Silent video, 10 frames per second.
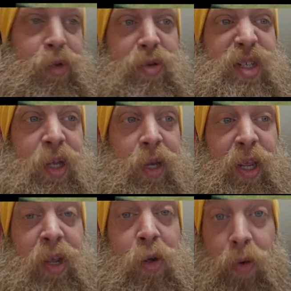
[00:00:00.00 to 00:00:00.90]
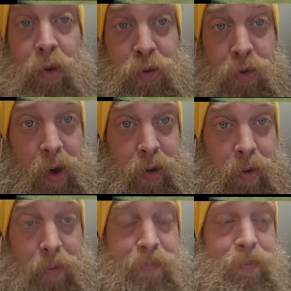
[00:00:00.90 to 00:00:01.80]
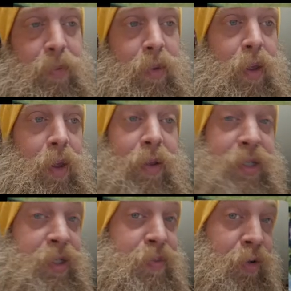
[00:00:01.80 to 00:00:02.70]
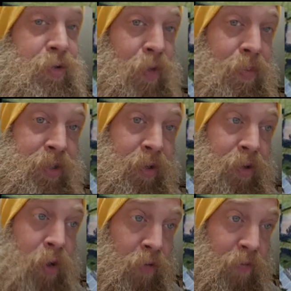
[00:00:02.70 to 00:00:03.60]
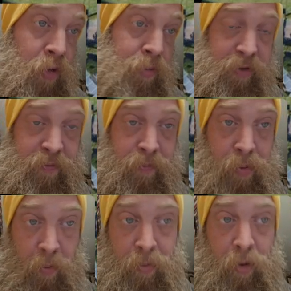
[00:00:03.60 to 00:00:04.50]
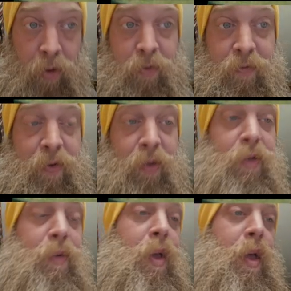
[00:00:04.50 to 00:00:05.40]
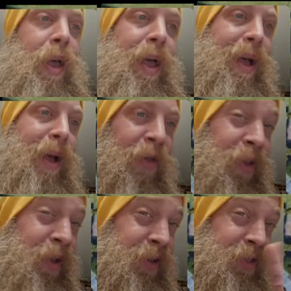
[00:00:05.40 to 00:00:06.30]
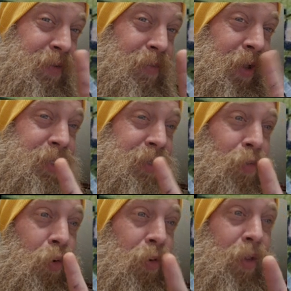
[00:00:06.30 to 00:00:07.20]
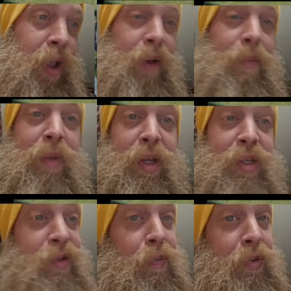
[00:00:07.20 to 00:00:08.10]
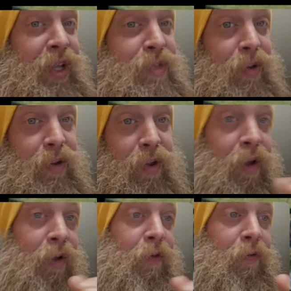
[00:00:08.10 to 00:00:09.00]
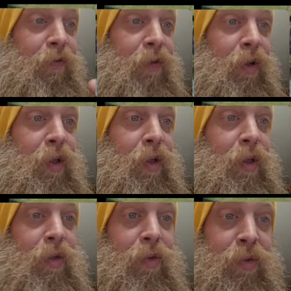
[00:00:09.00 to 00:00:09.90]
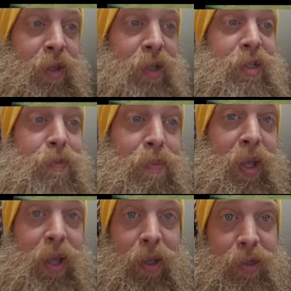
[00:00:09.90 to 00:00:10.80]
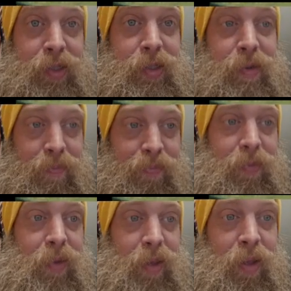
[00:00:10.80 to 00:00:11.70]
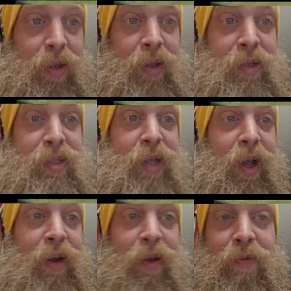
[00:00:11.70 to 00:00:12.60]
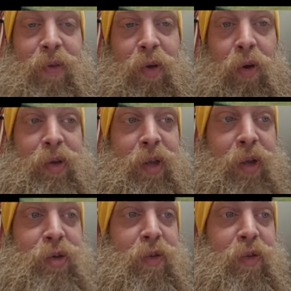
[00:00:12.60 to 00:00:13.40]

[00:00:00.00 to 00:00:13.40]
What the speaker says: you'll see an eagle and a dragon. This is supposed to represent the coat of arms of Pope Paul V. I think it symbolizes more than that because of the placement of these beings inside of the architecture of